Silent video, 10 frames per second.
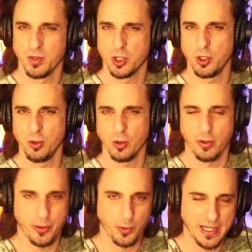2 or
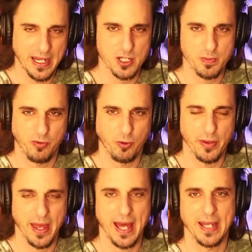3 days before
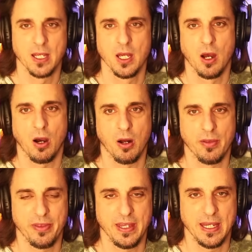that
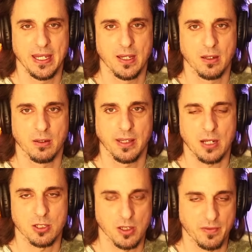on the
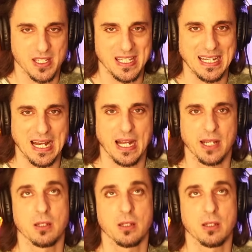Council of C9,